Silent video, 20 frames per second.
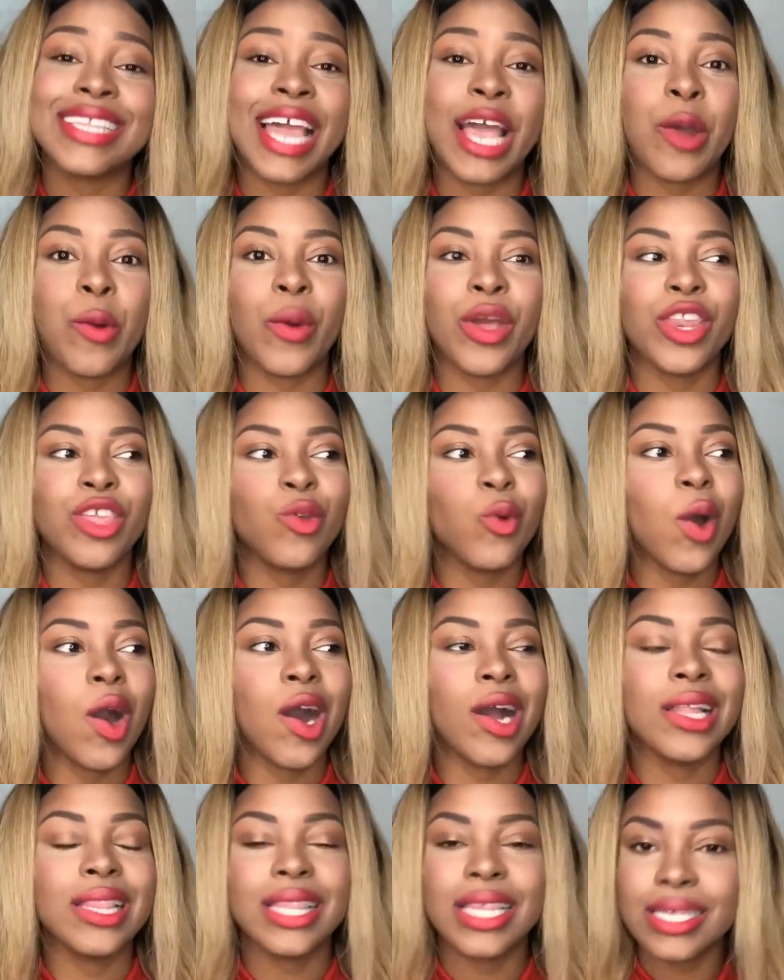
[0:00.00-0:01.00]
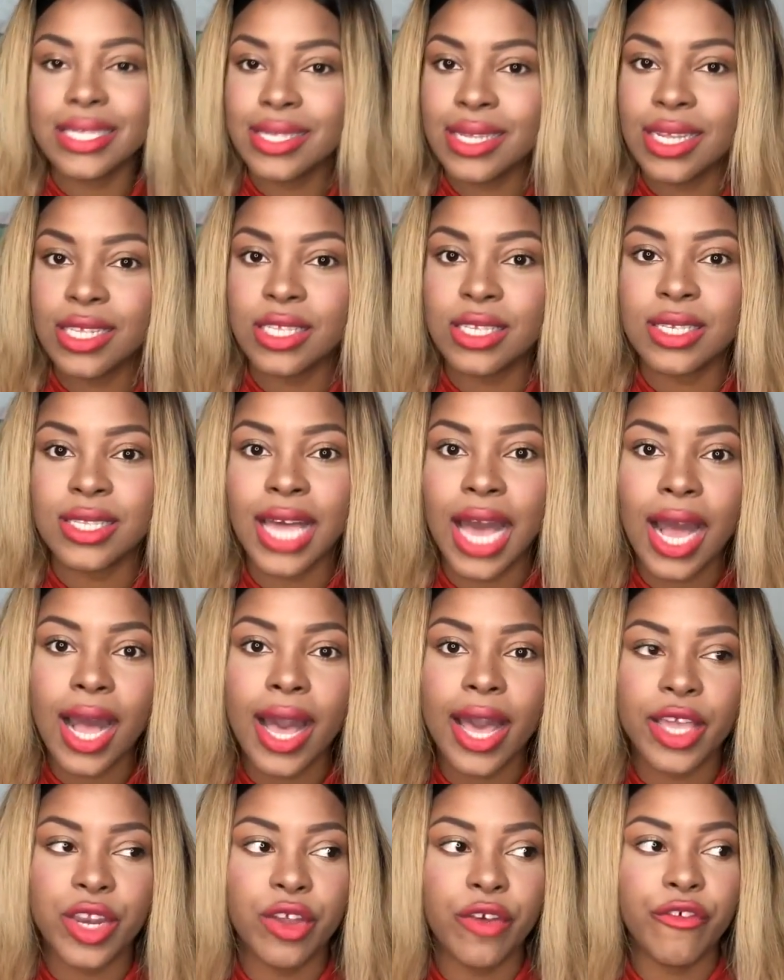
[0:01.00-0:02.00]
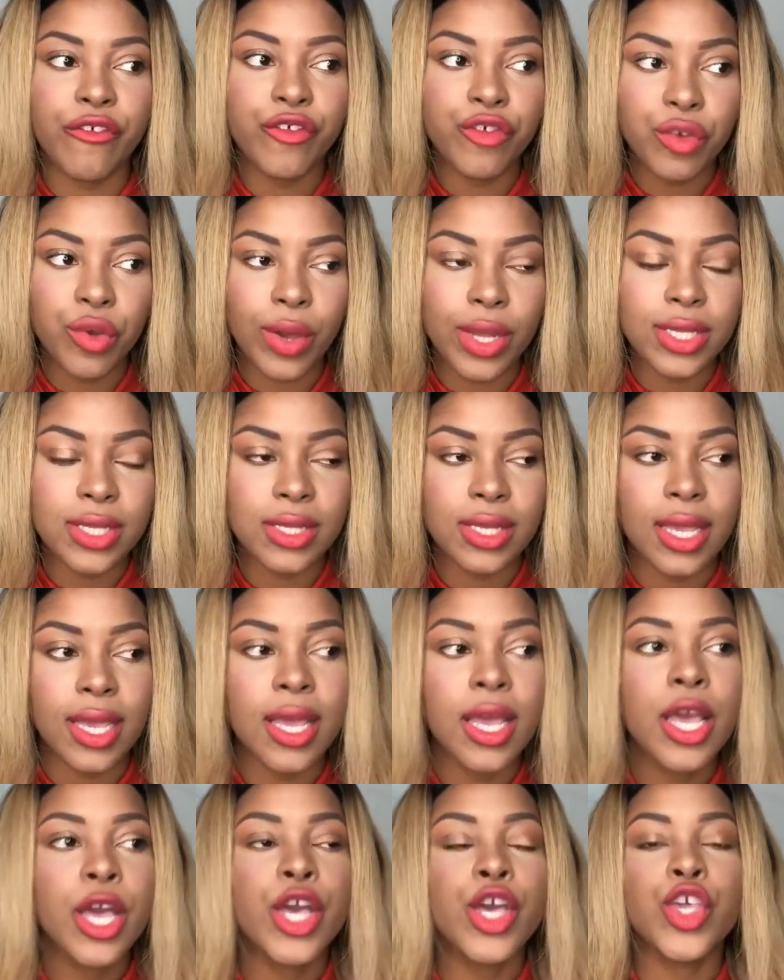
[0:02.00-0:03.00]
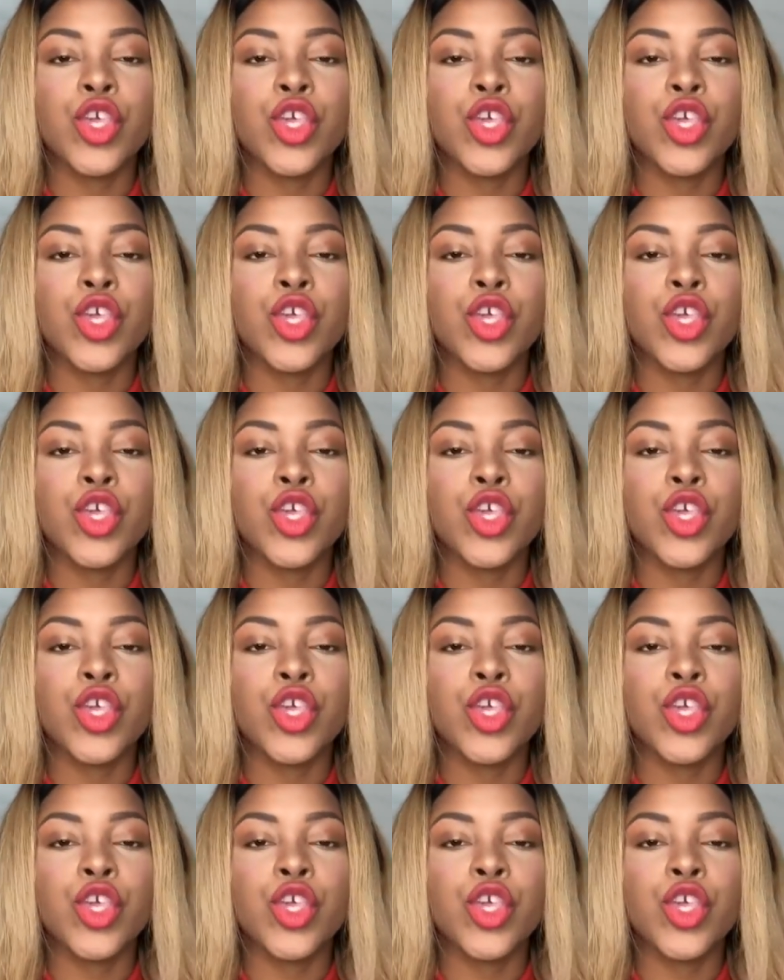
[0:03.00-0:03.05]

Like, when you are listening to that kind of frequency,